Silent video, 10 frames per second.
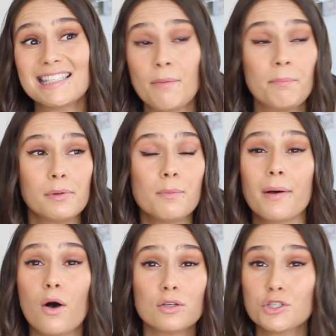simple
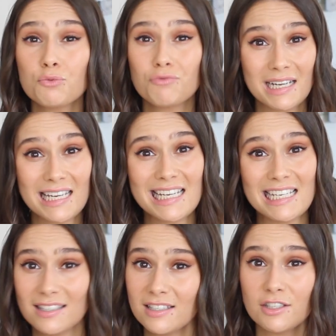but also really
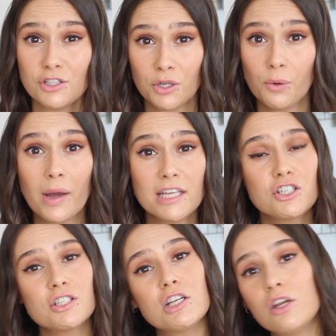easy to do is
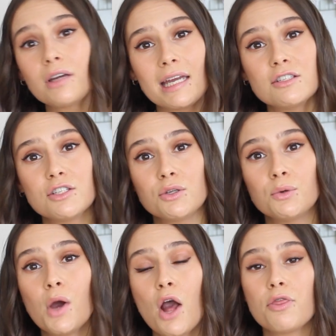just look
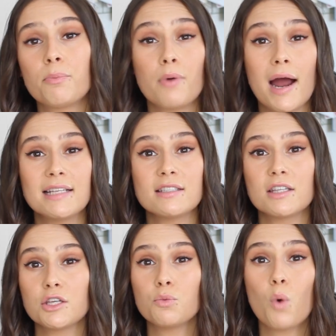into the brands
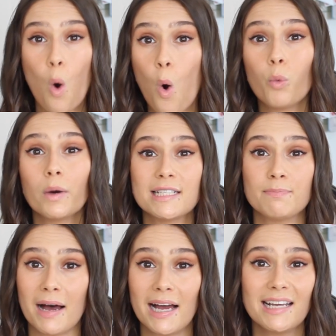that you always
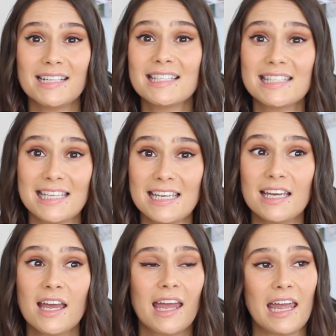buy and
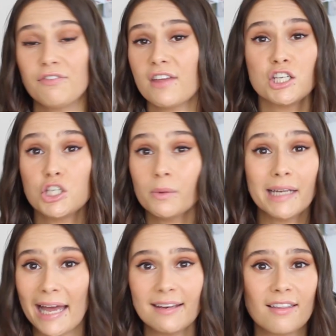see if they're
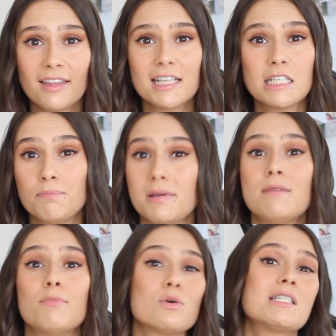doing anything to
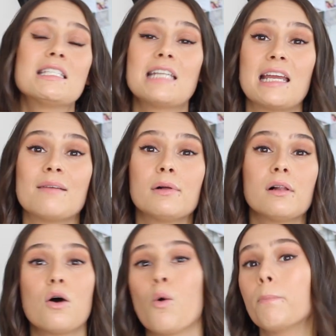be more
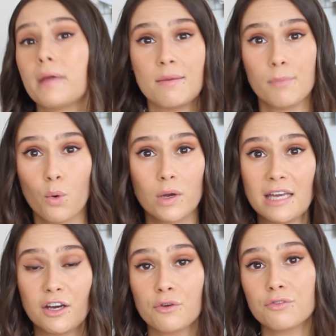sustainable or be more
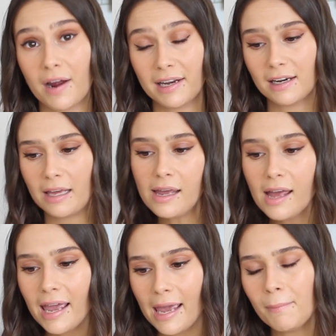eco-friendly.
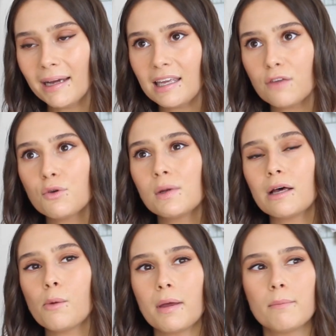It might give you a
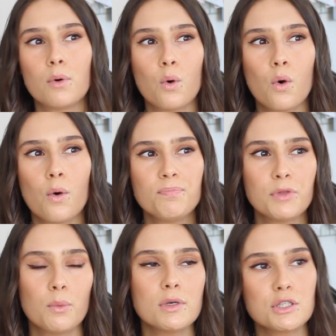little bit more,
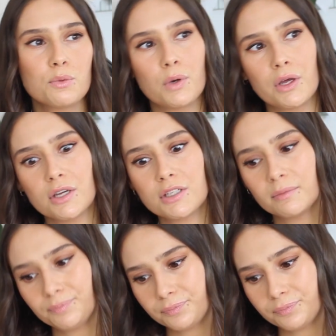what's the word,